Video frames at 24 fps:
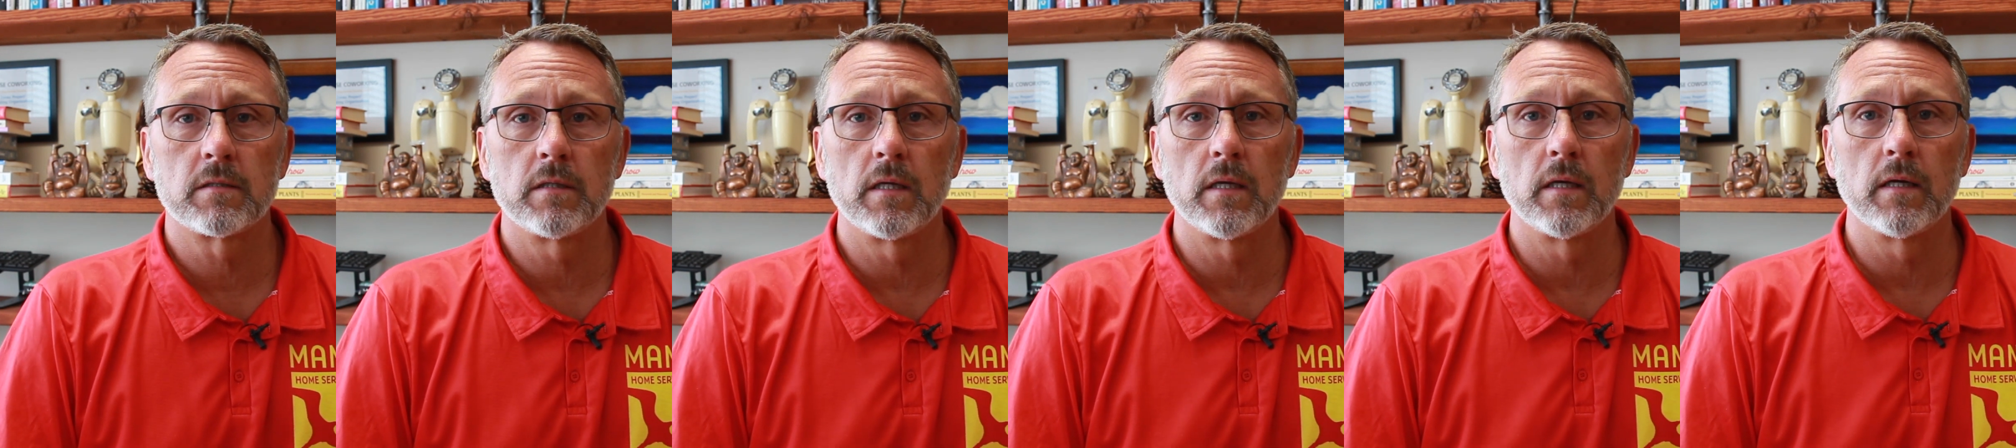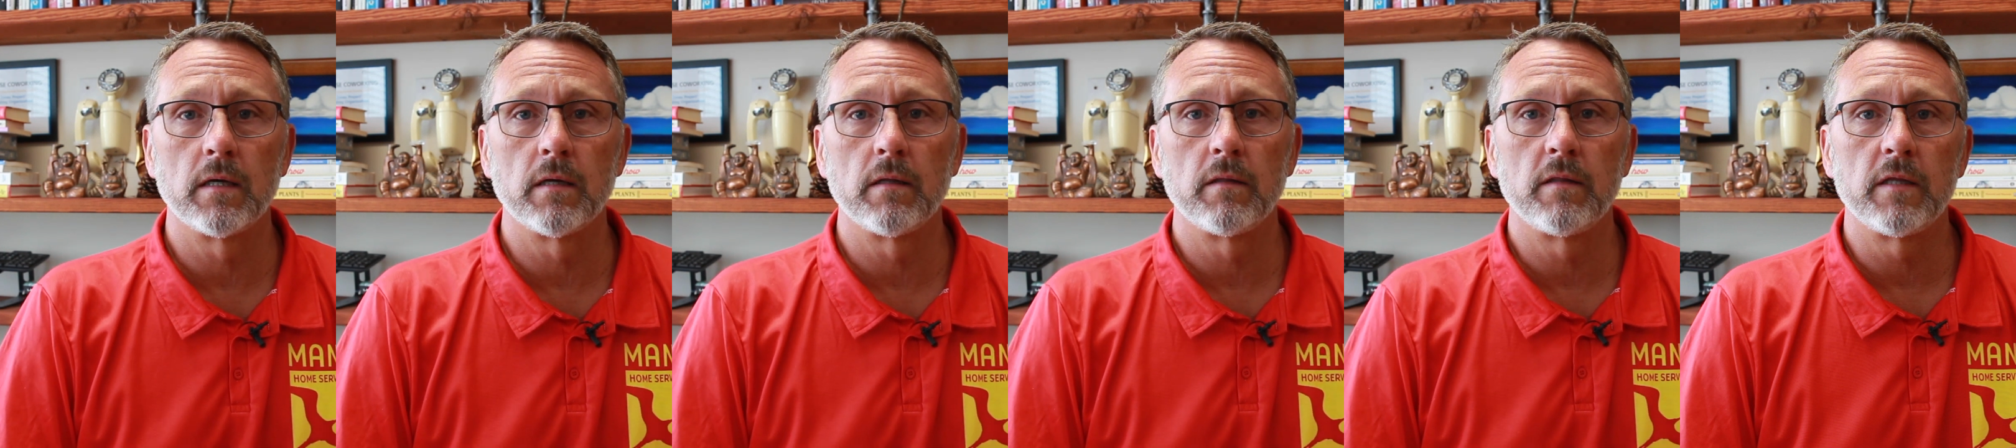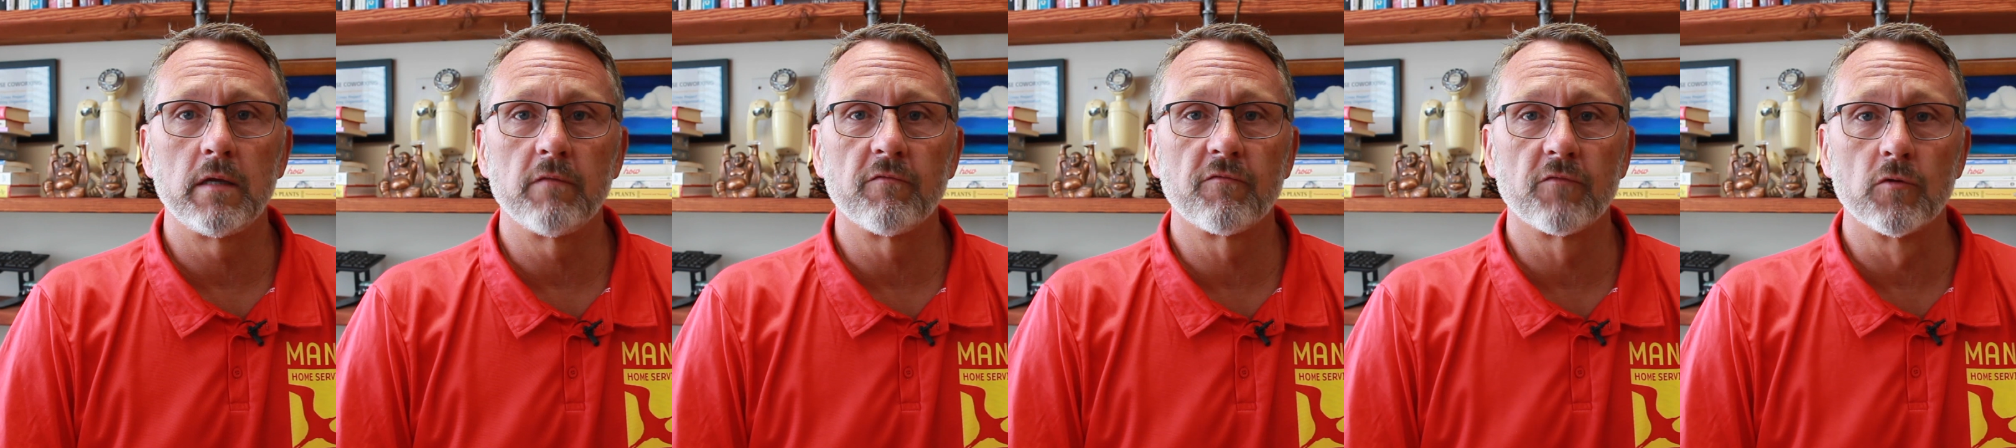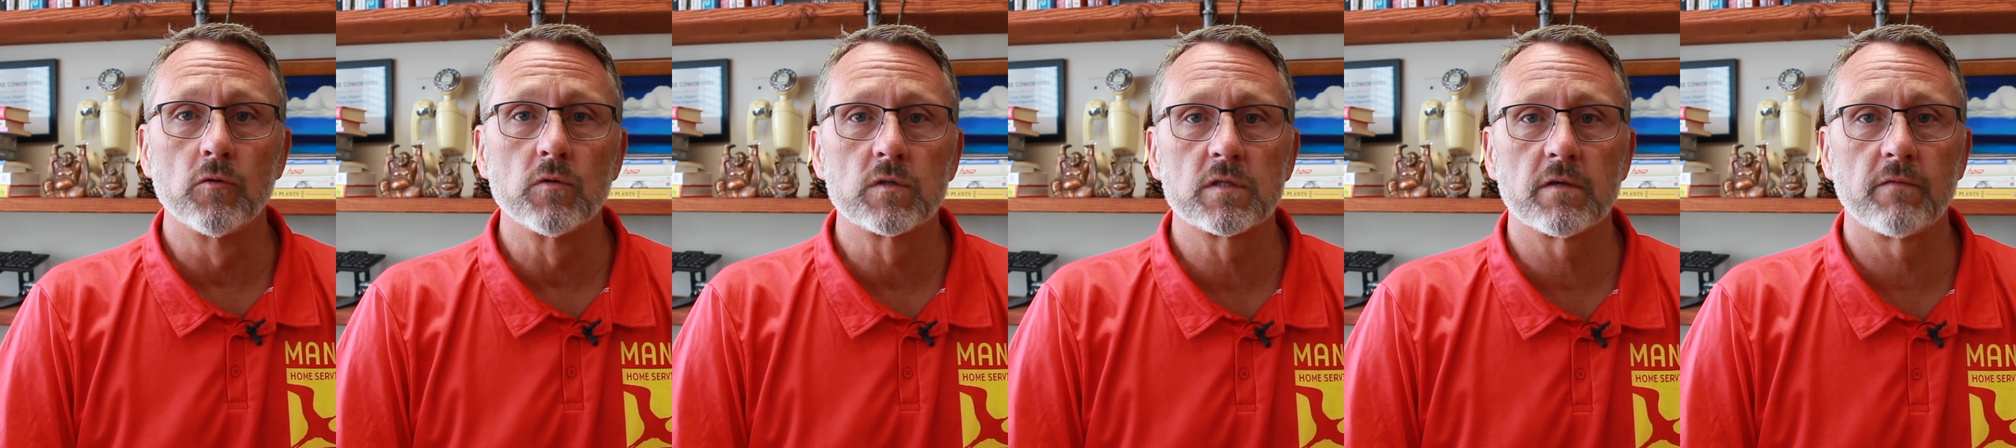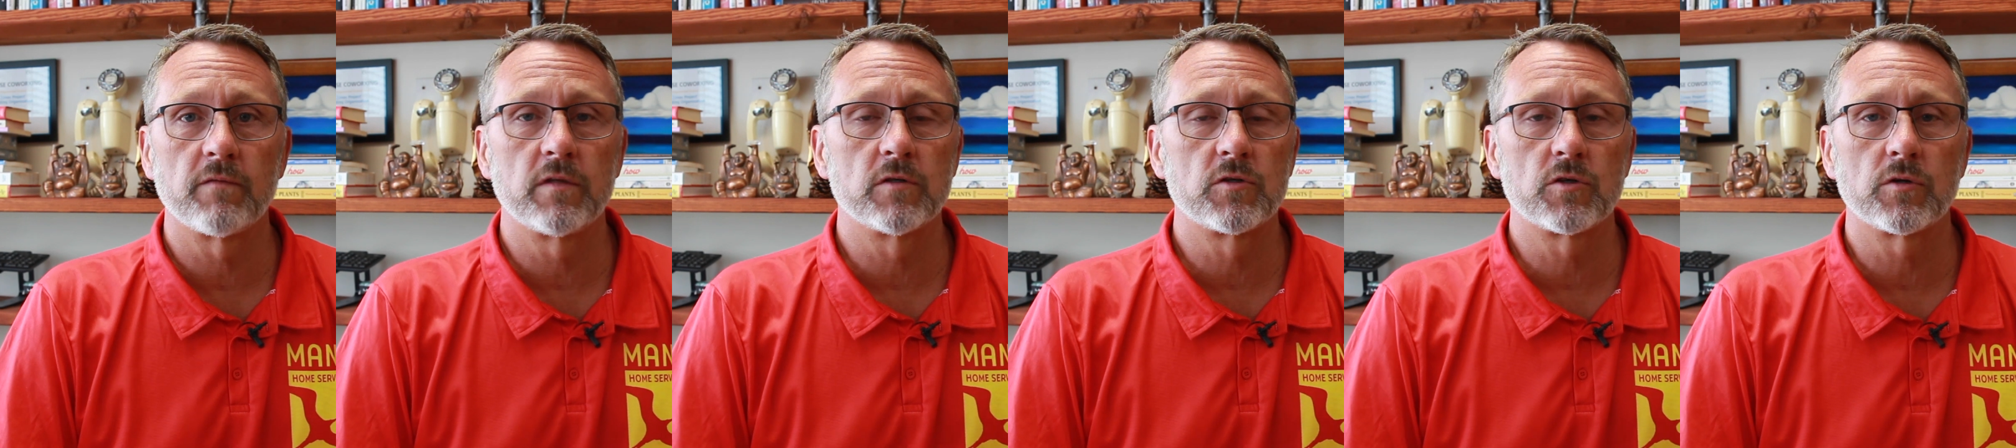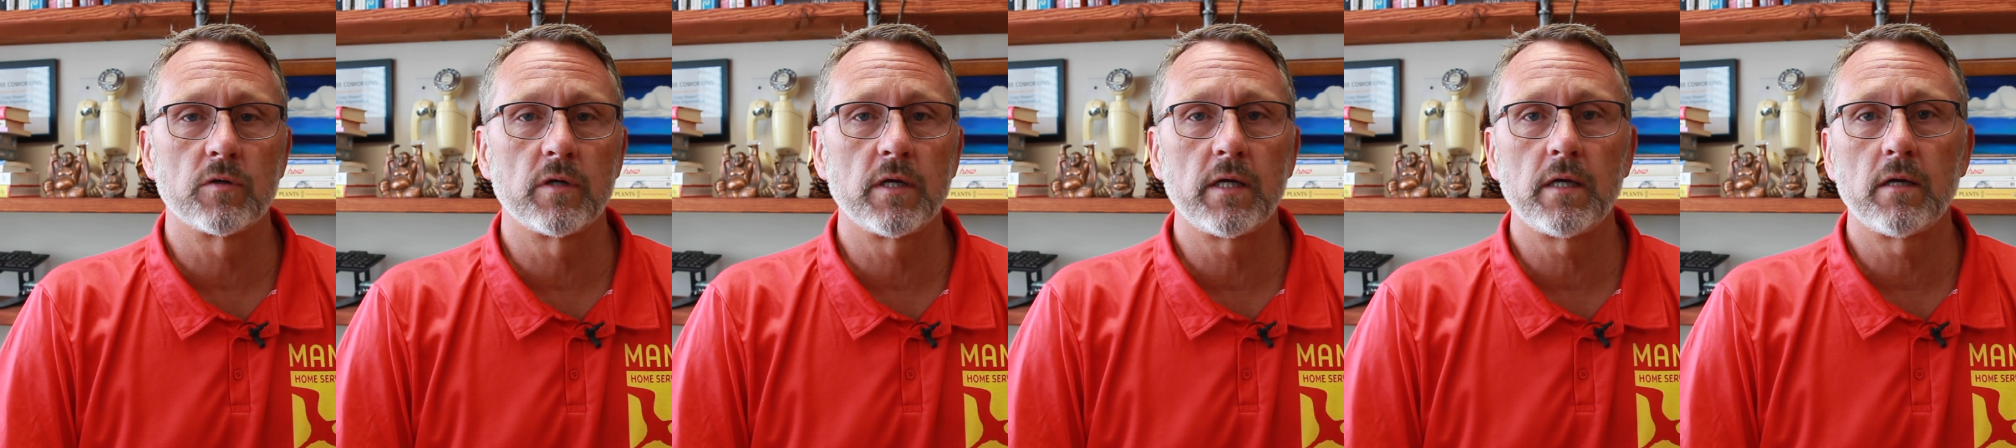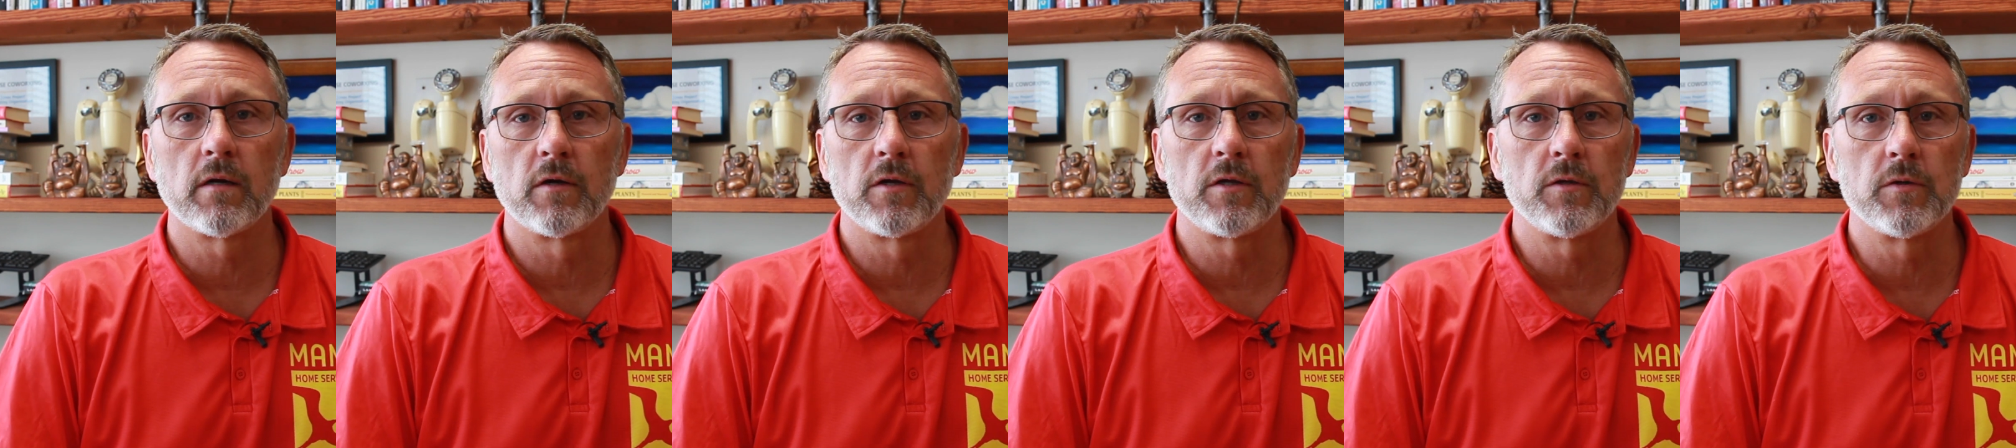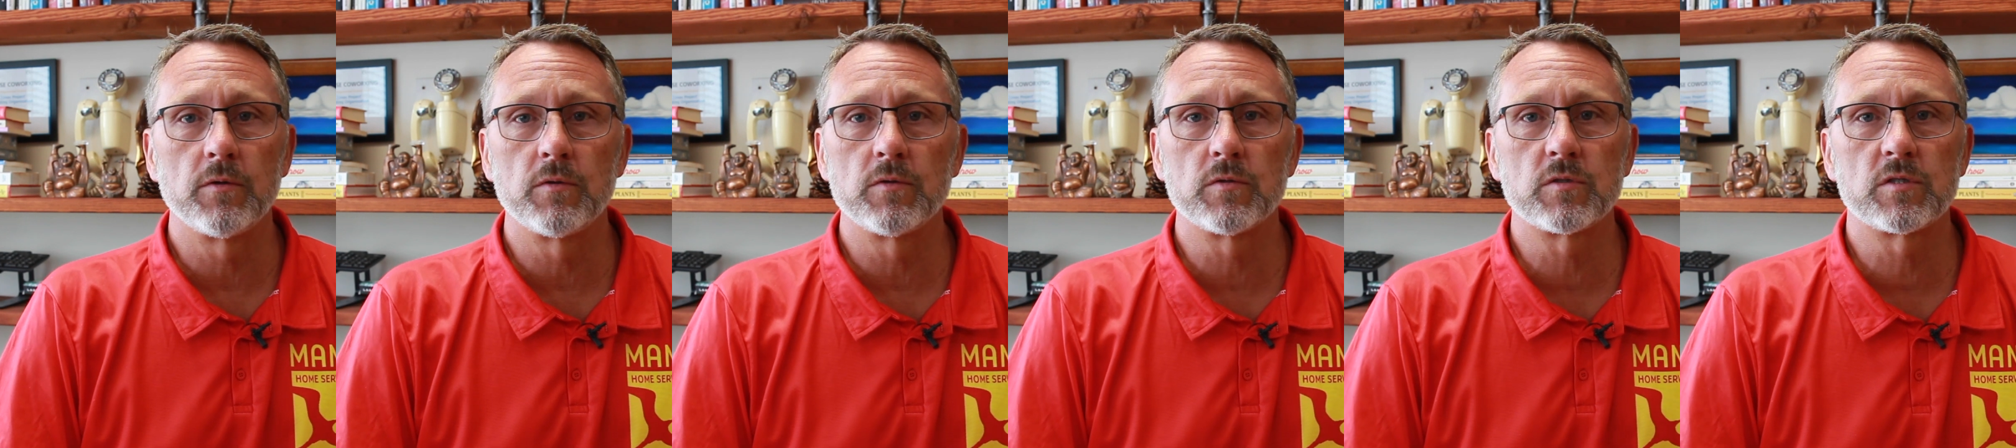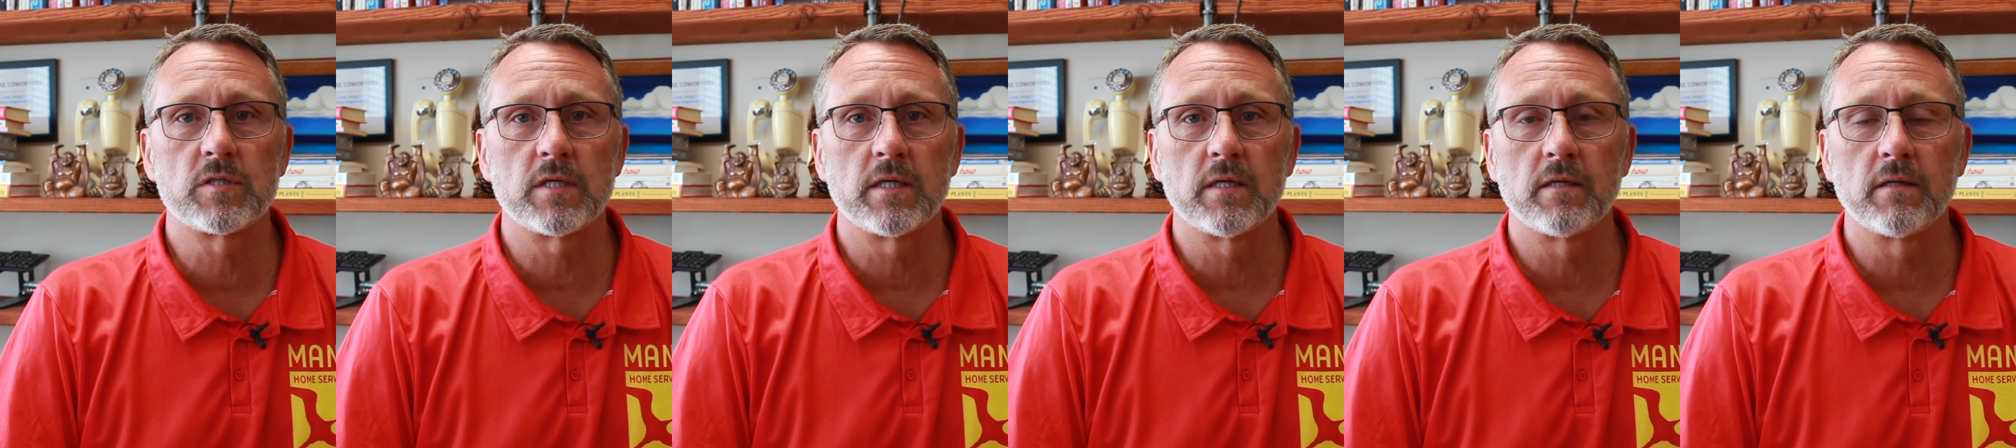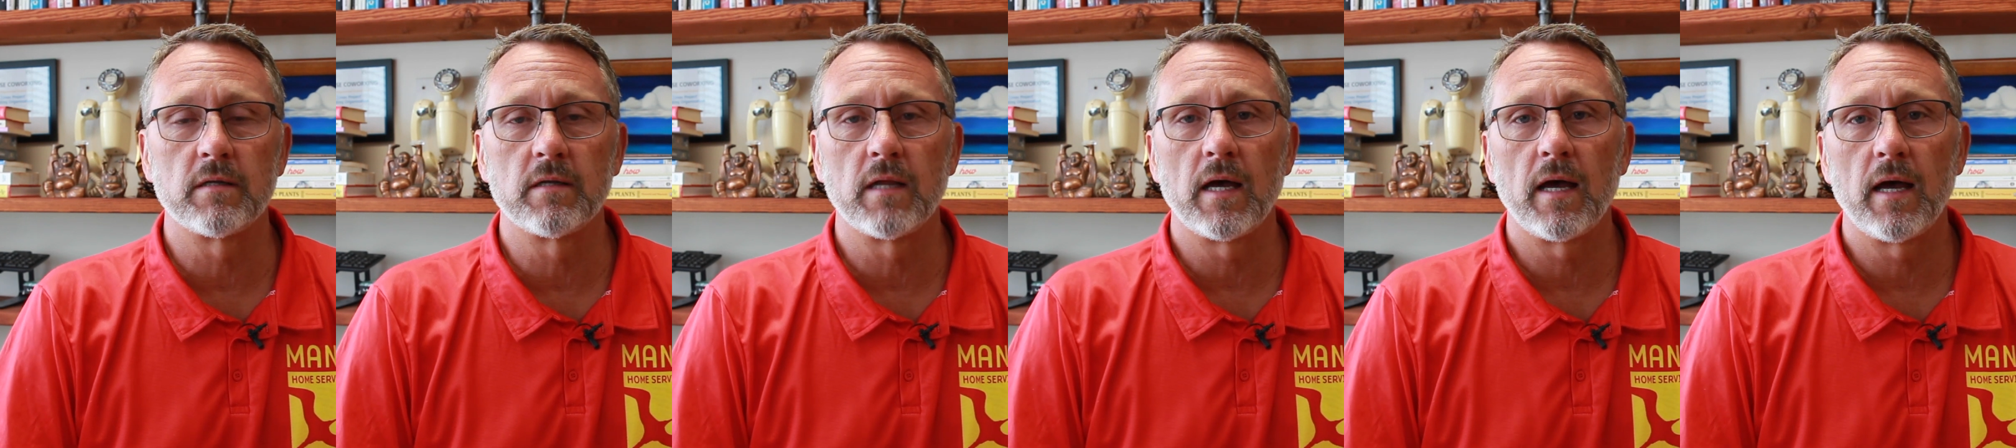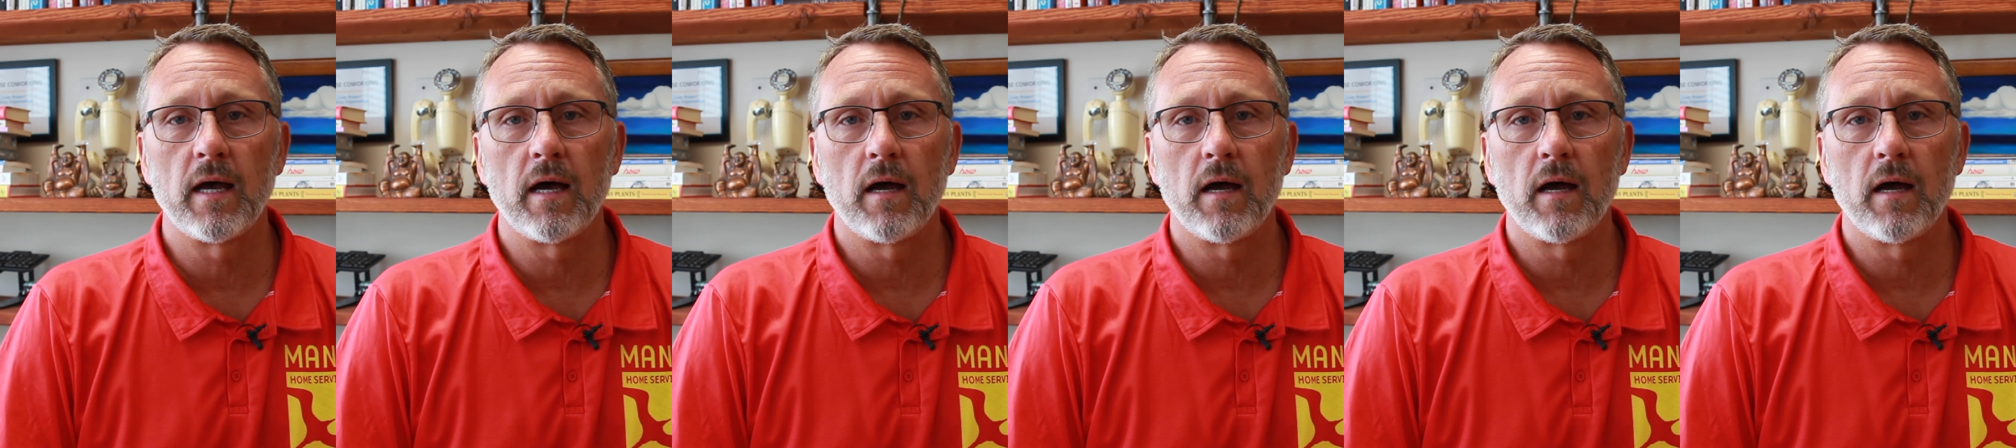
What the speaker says: The fruits of the tree are used in